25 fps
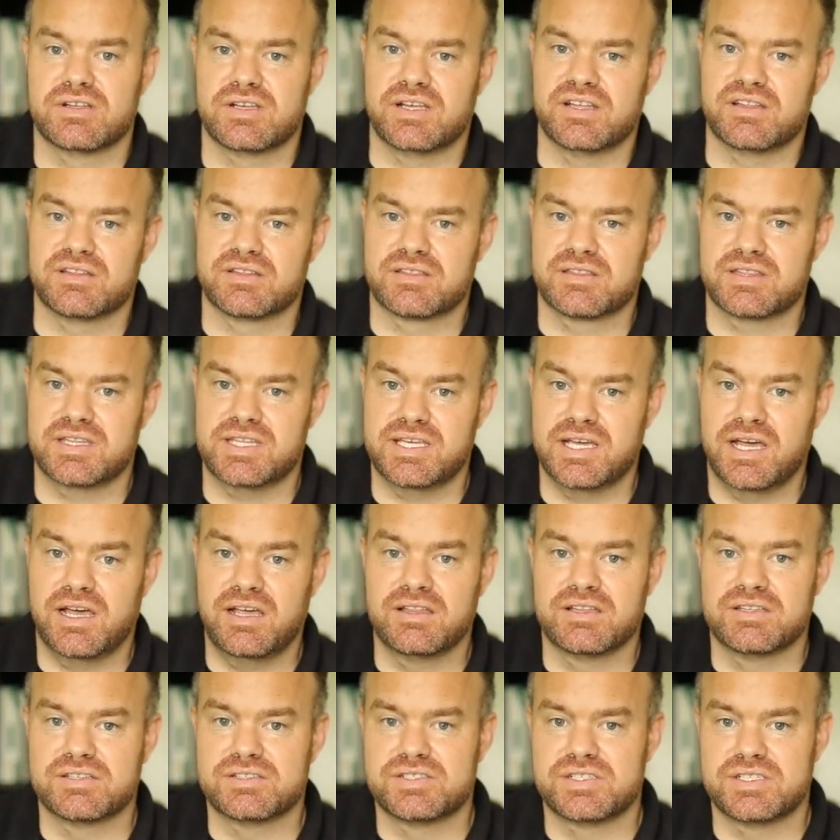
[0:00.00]
a
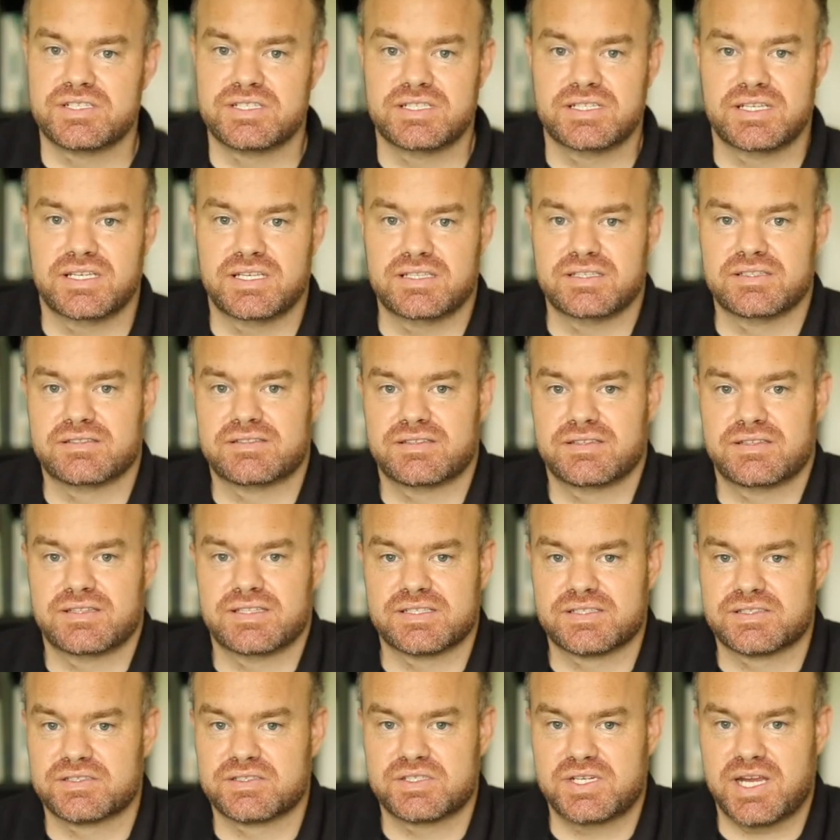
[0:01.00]
theology into this